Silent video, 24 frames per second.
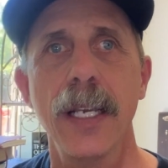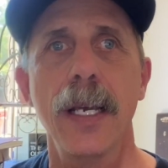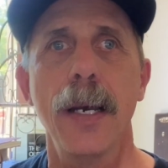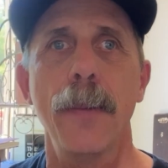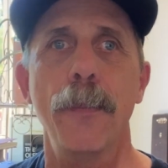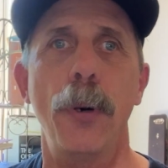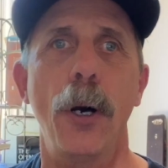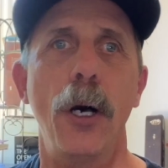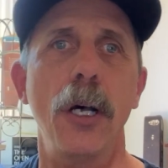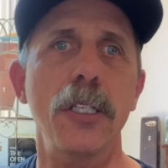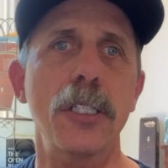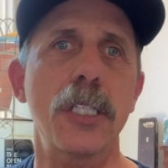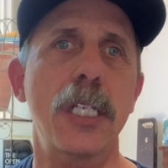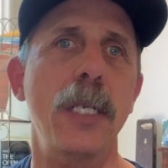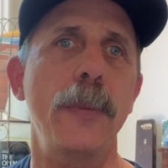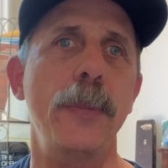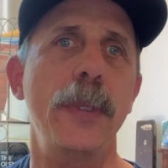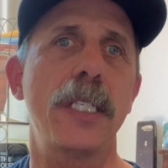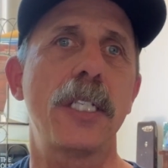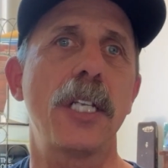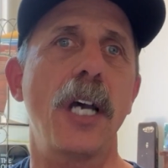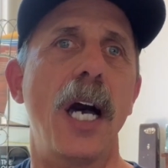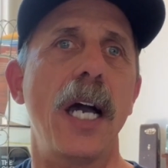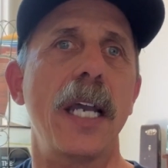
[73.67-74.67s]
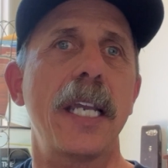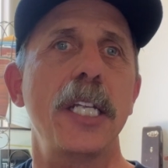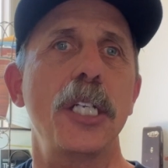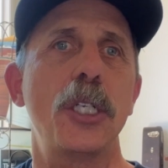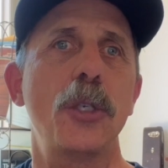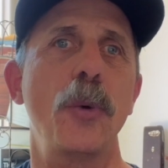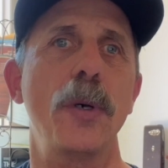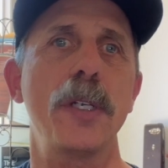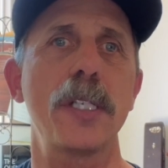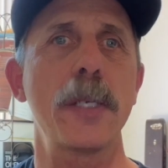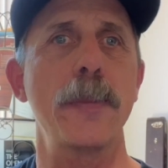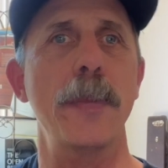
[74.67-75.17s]
Paul's going to be talking
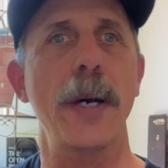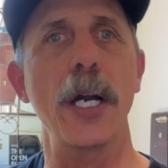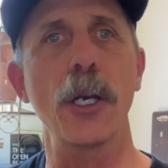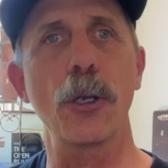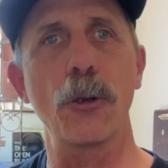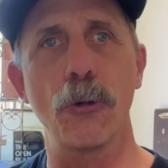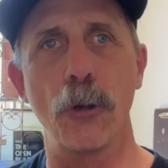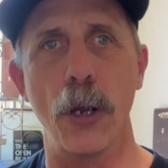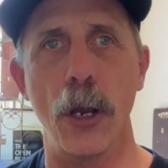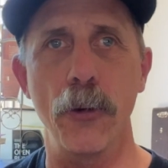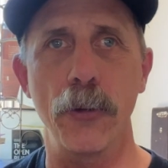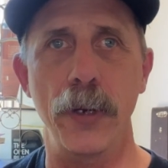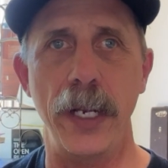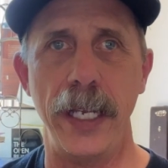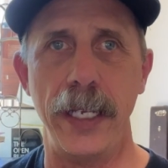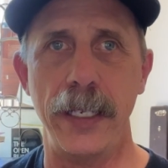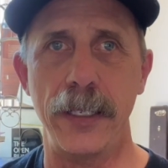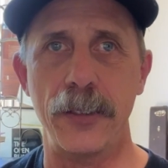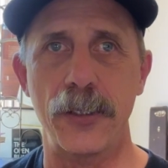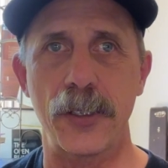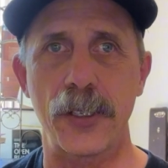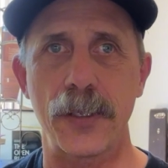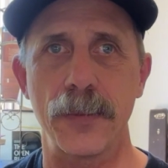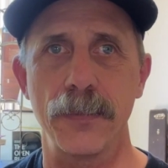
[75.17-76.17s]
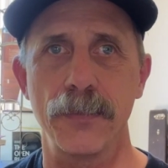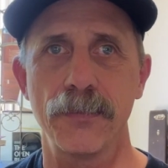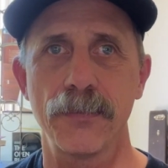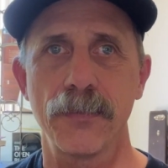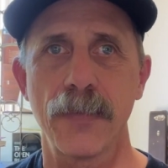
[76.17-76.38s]
to us about groanings.